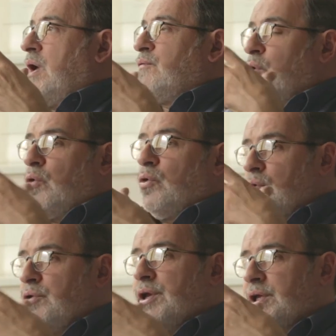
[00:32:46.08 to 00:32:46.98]
have
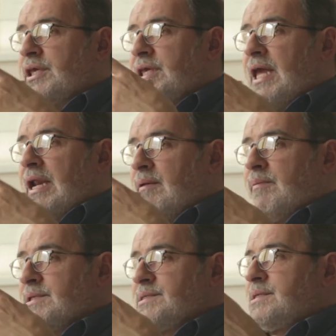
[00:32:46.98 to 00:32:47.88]
all the key
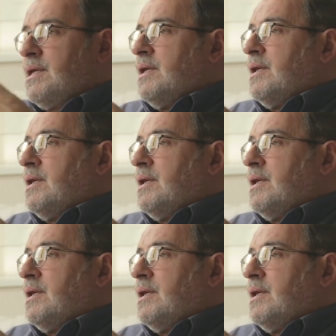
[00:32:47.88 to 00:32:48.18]
elements